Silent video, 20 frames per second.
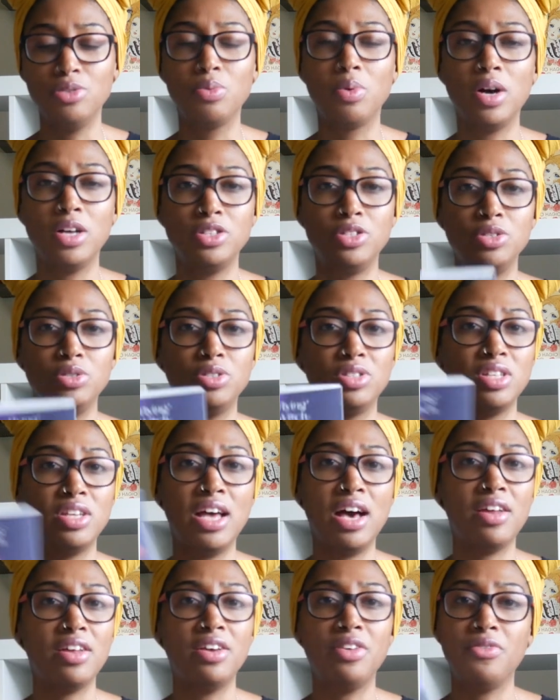want to sit
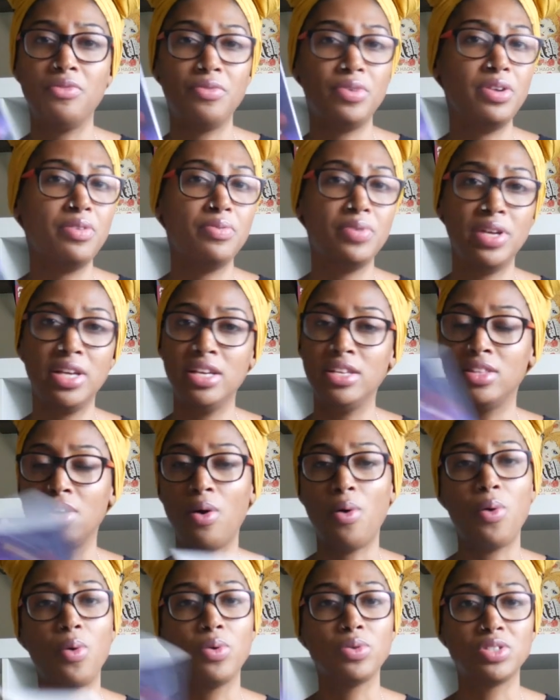down and reread the
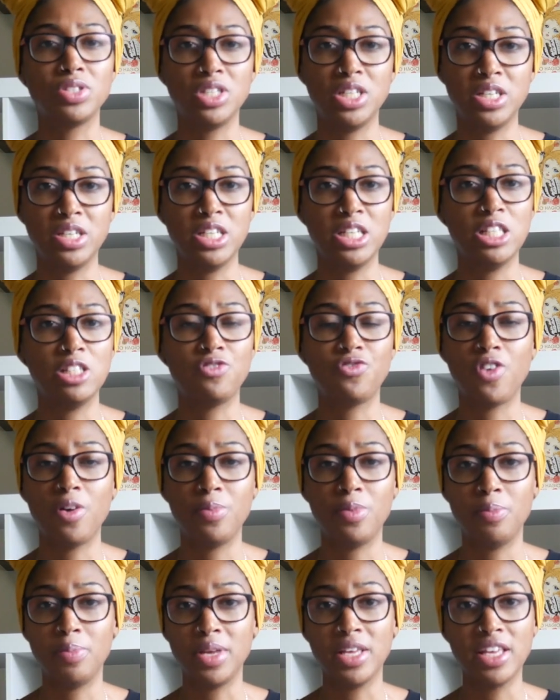whole series from
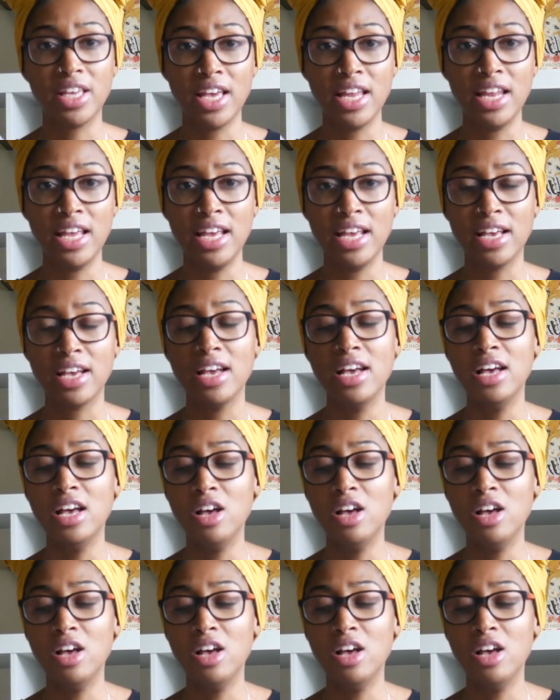the beginning